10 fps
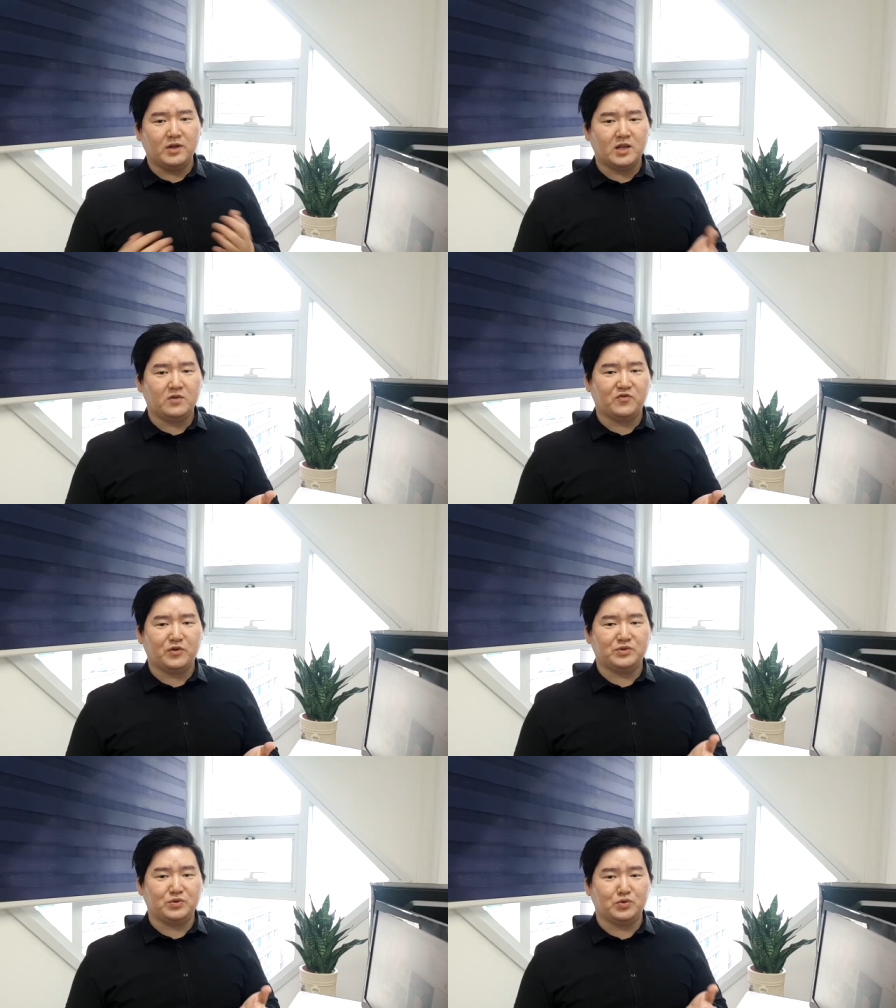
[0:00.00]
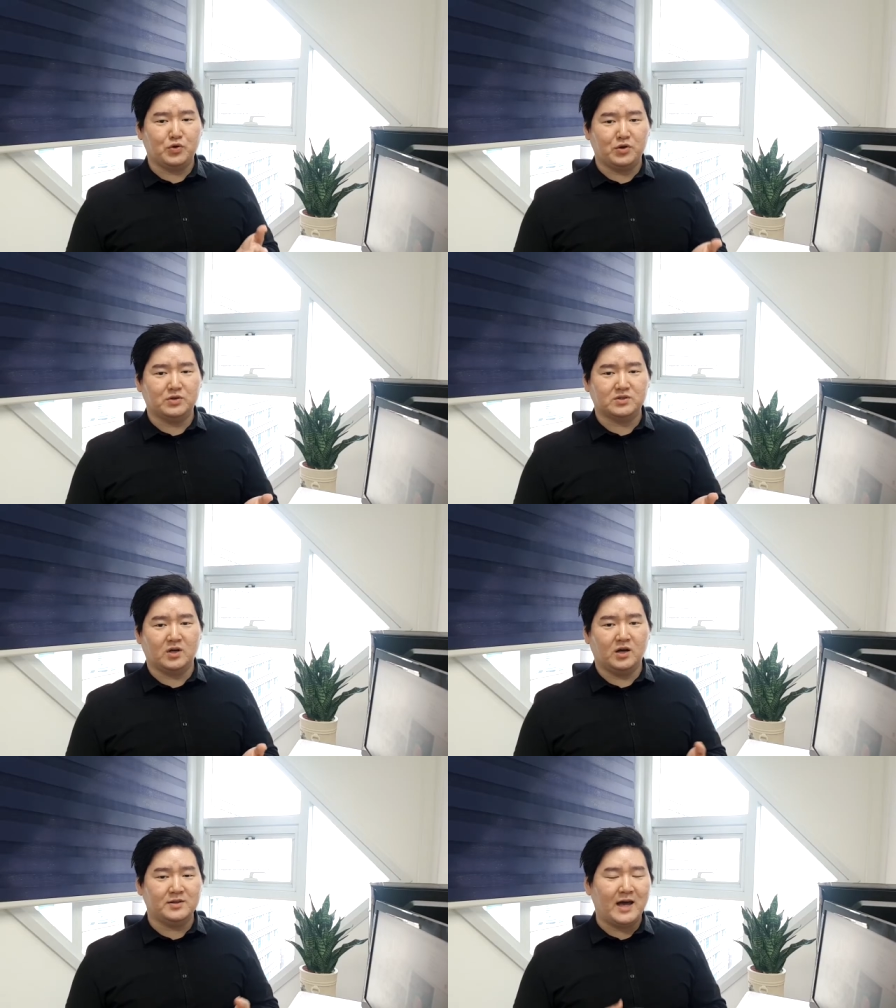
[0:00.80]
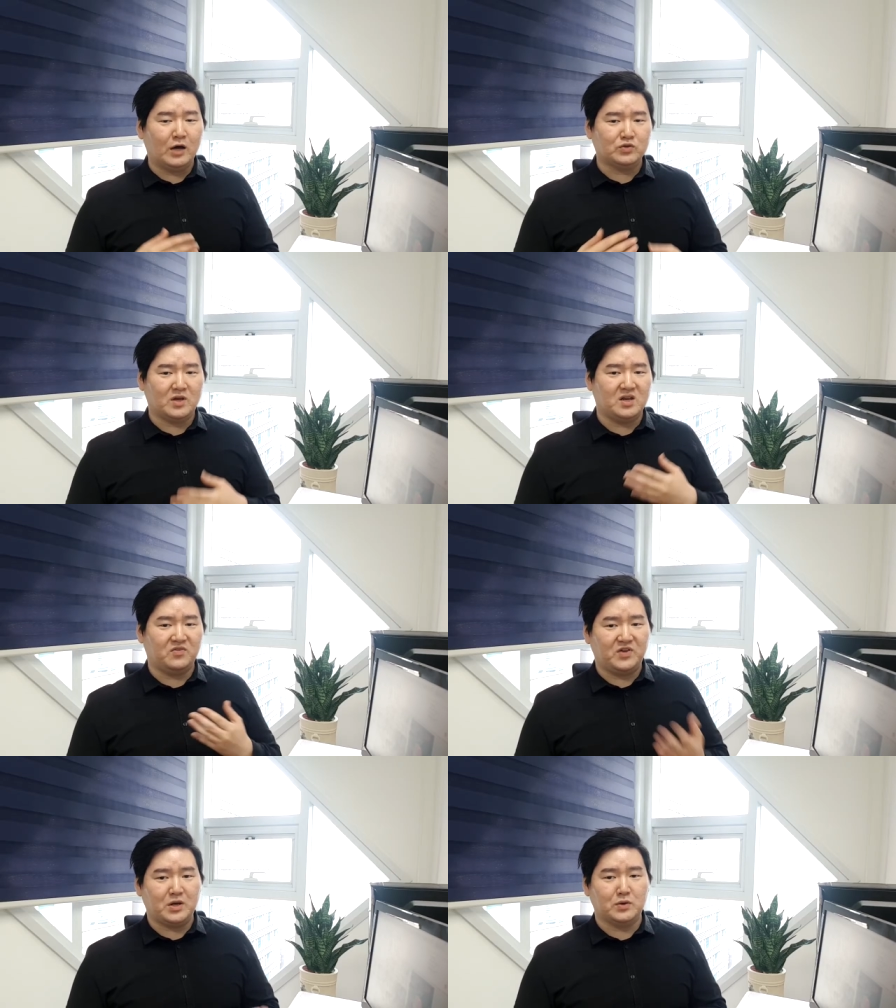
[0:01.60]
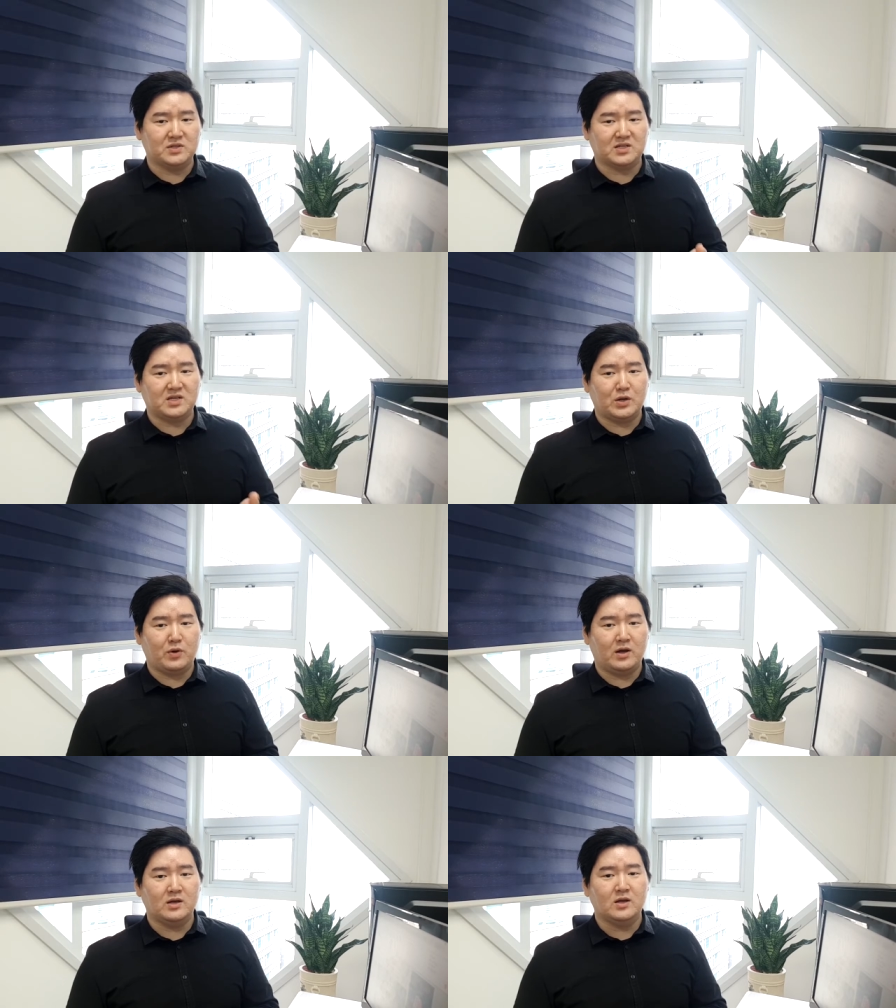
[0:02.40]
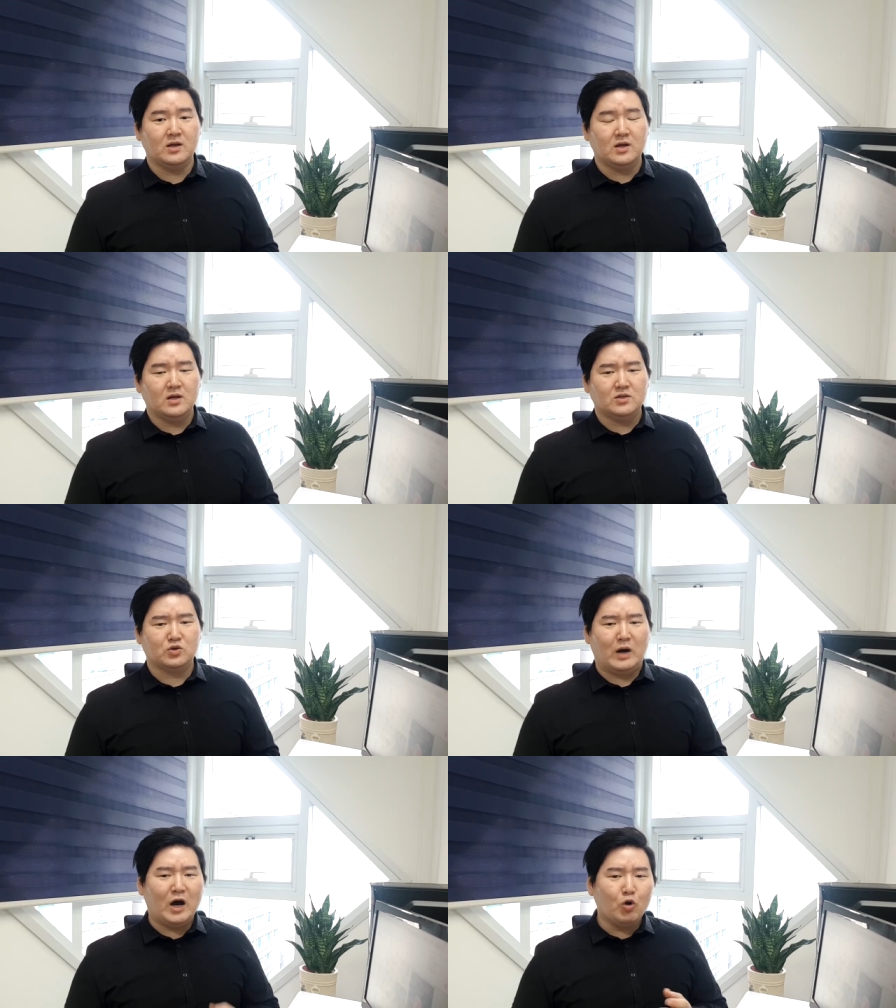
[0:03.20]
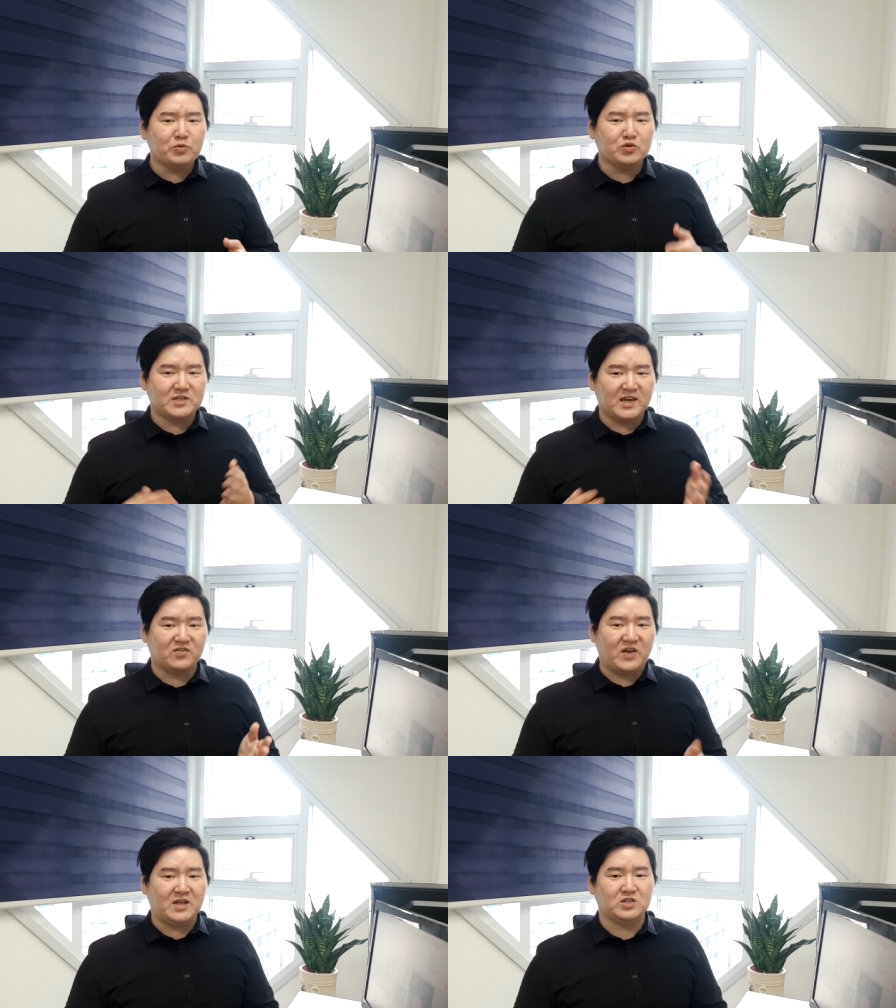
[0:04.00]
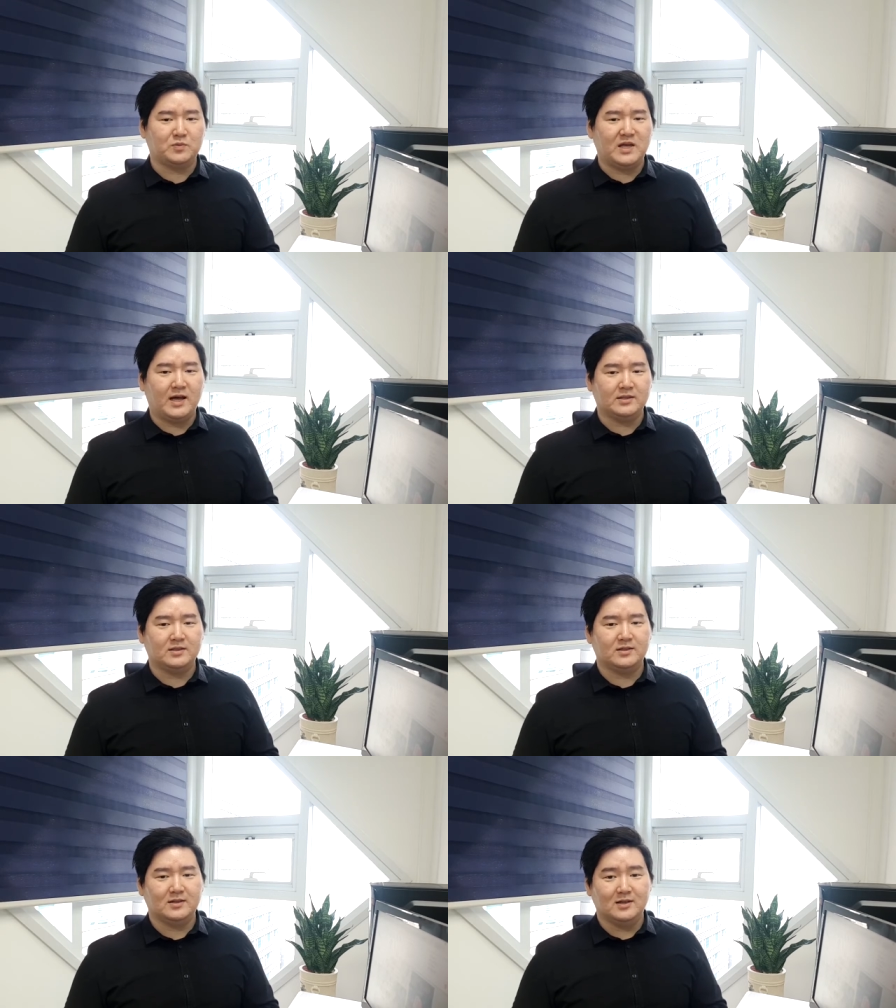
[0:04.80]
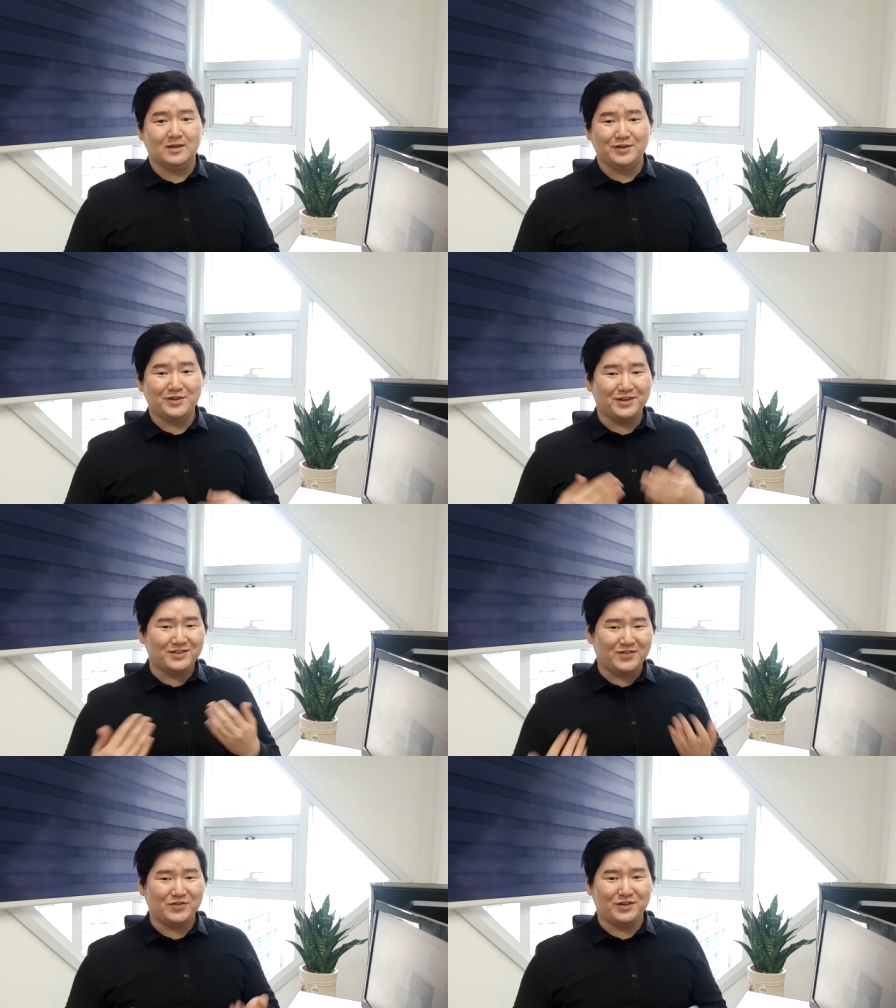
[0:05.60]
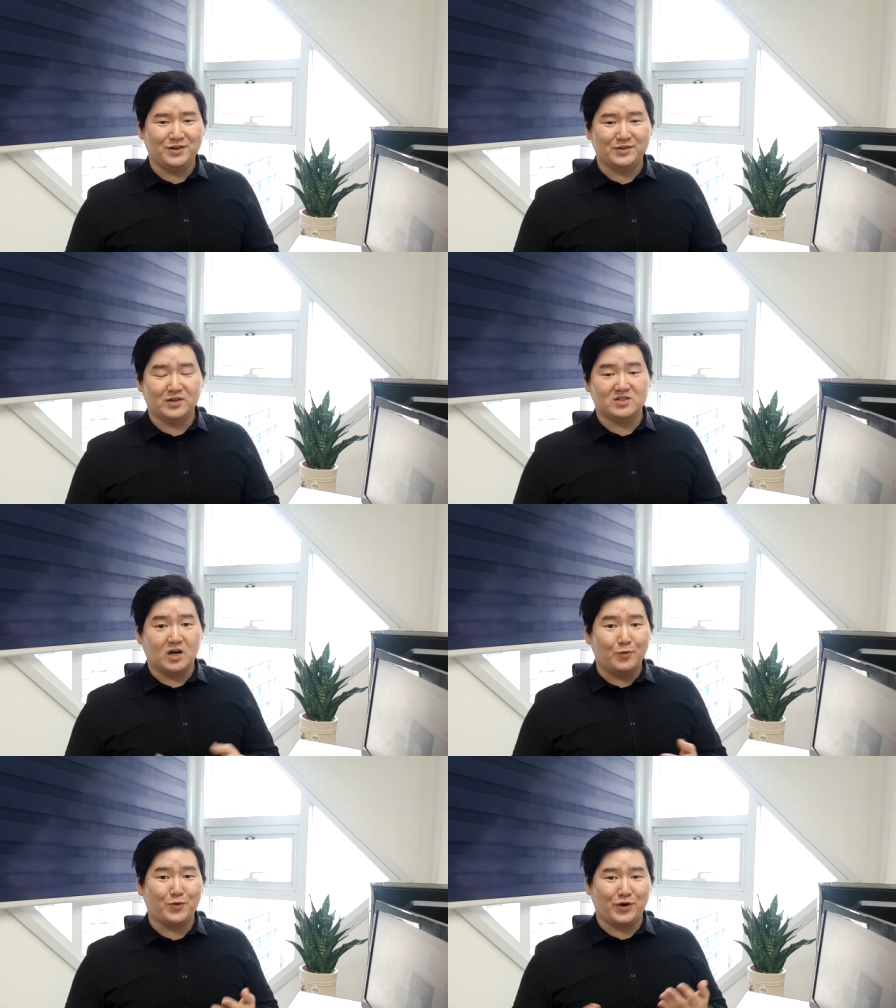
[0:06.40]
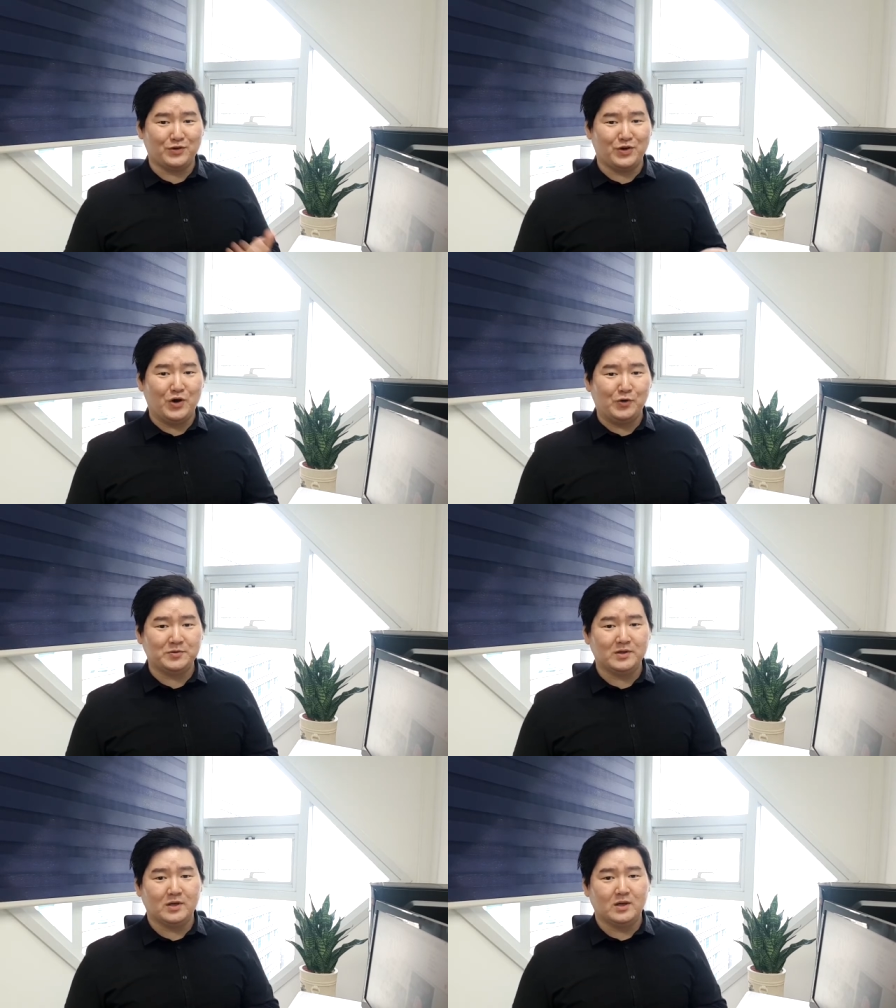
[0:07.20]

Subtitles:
There are plenty of free tutorials on how to edit videos, etc. So I hope you take advantage of that. You can definitely learn this software on your